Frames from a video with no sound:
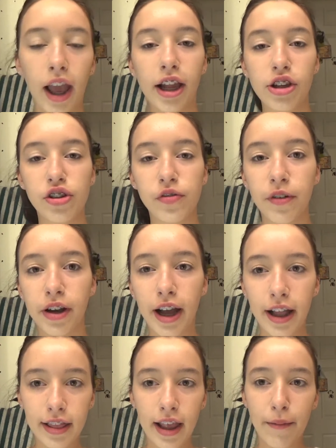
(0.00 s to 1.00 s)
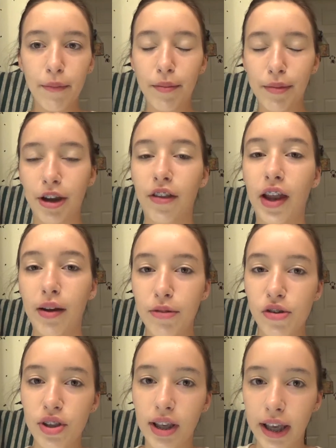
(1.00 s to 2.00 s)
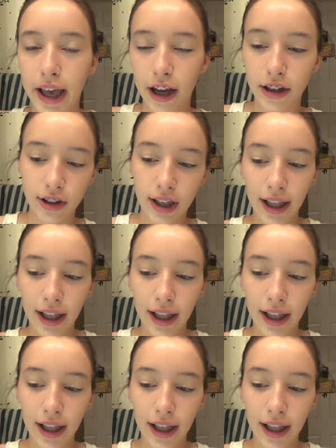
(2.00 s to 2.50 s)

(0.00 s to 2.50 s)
I just forgot that my mirror that I'm using actually